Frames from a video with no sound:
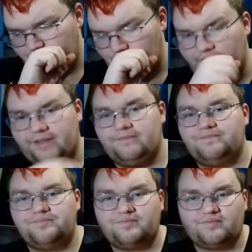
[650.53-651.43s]
Sorry.
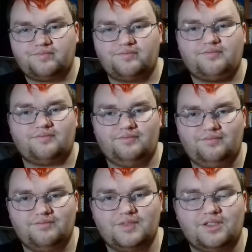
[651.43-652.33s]

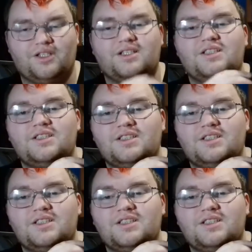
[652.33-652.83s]
I